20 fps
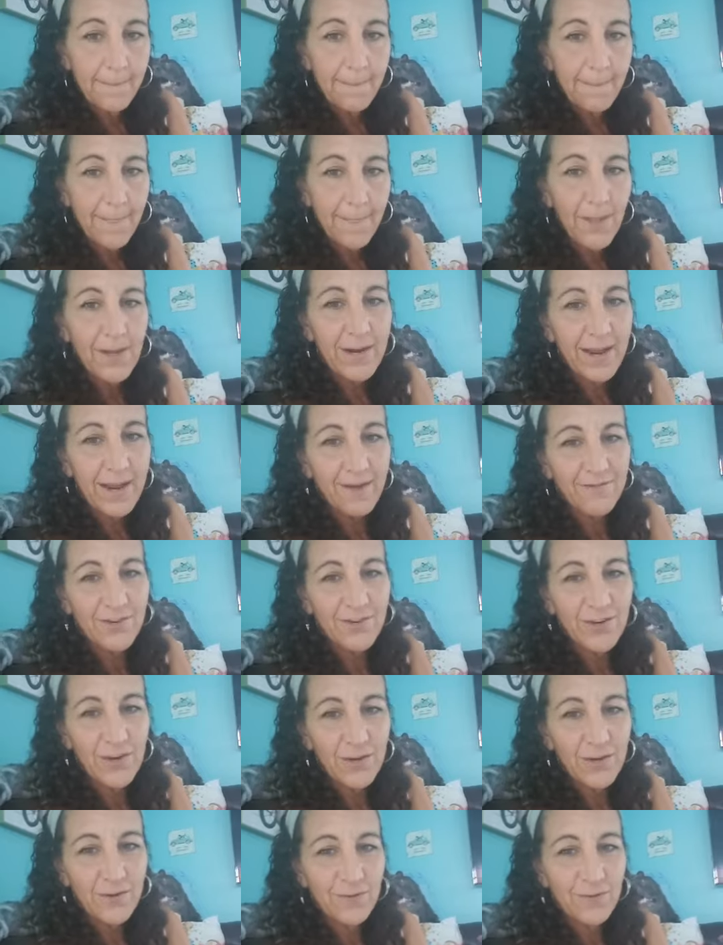Good
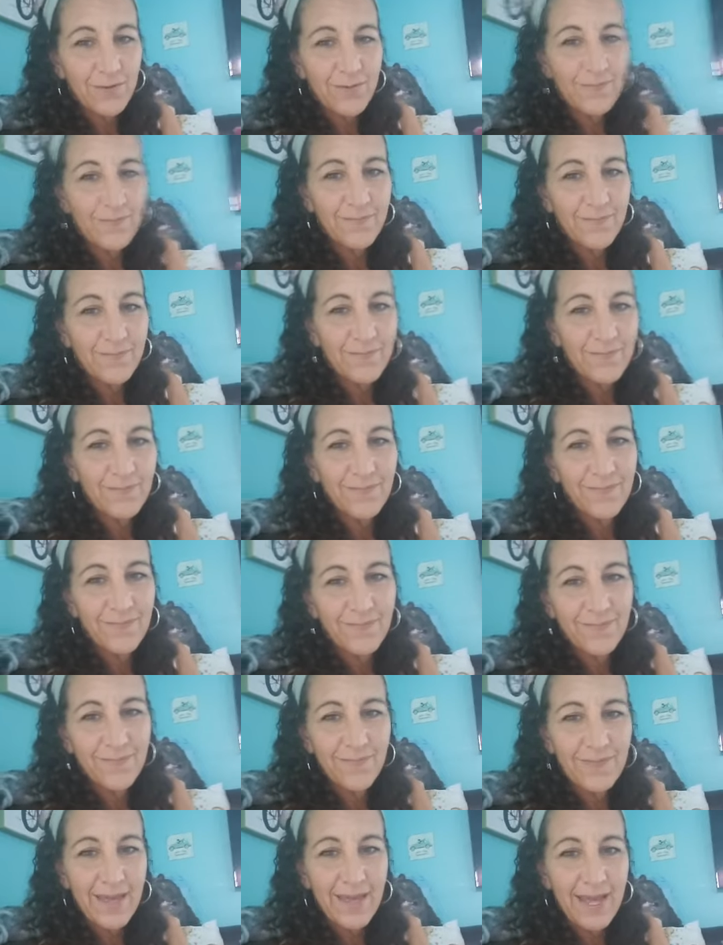afternoon.
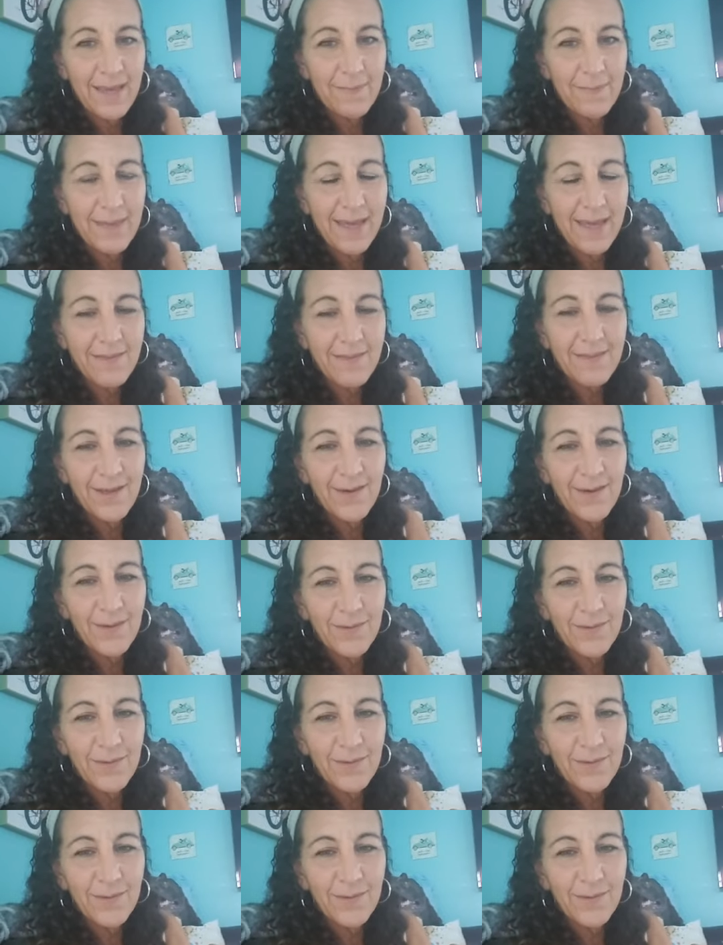Hi, Matthew.